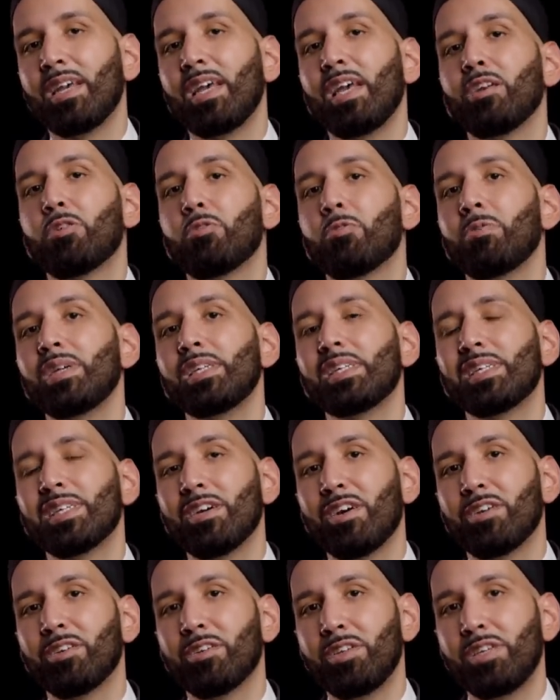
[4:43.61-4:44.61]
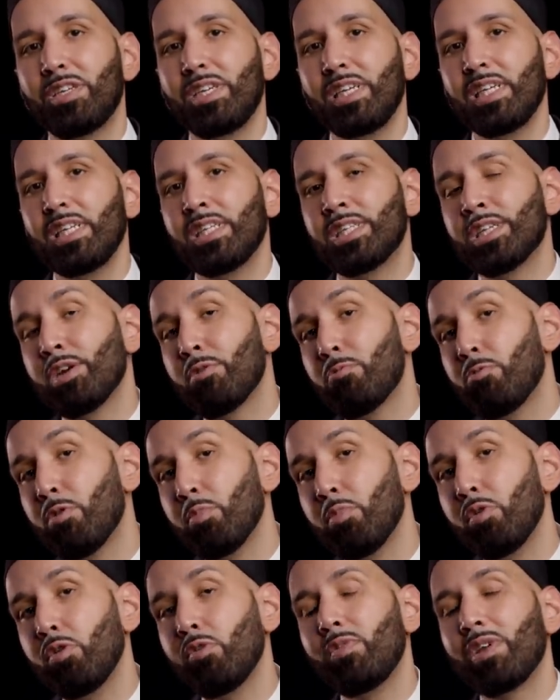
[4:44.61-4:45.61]
increasing our good deeds,
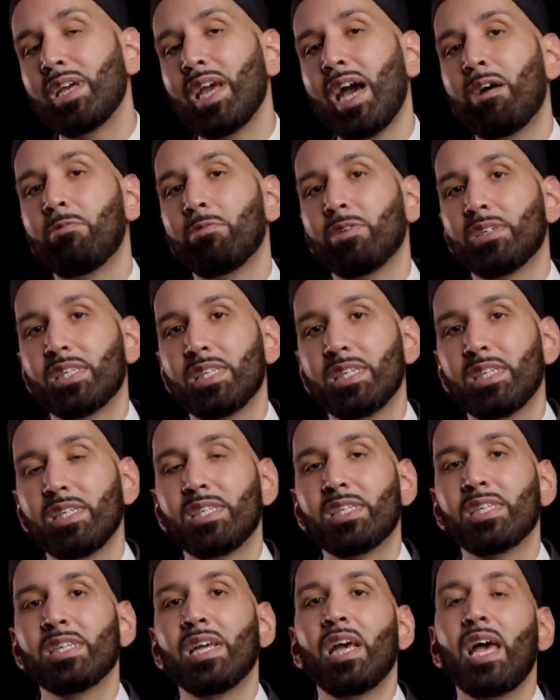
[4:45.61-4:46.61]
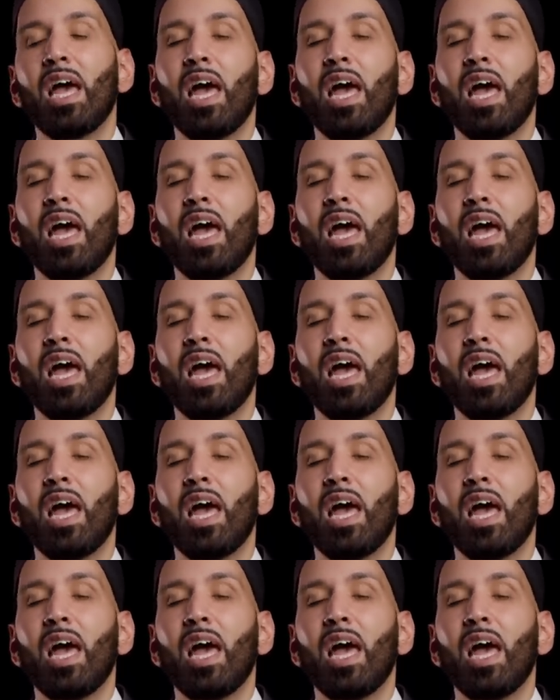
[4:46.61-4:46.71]
removing our sins,